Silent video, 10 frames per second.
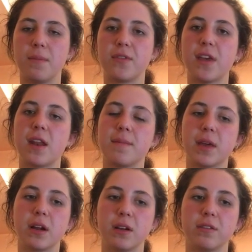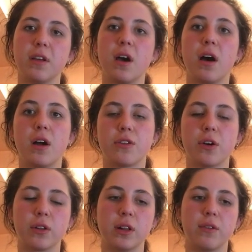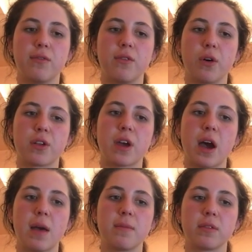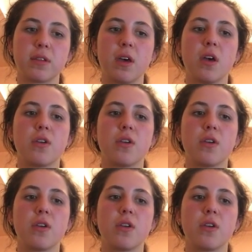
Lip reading: centimeters a total of 4 times.